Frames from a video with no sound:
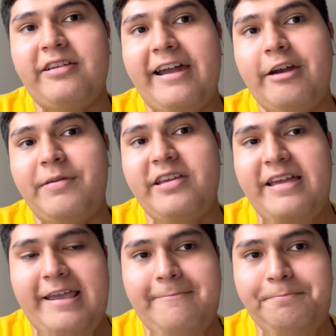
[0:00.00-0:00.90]
Caterpie,
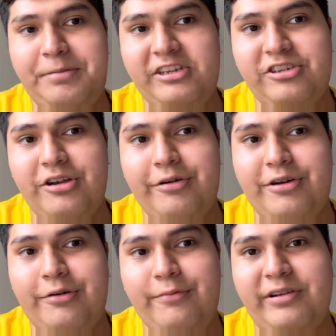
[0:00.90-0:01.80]
and
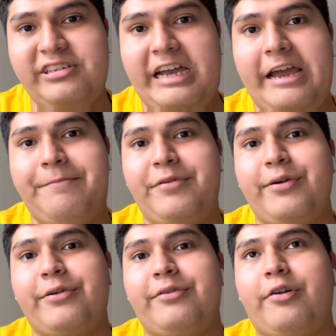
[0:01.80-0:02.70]
Pidgeotto which I
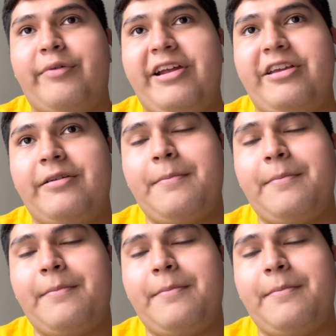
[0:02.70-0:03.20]
pre-ordered already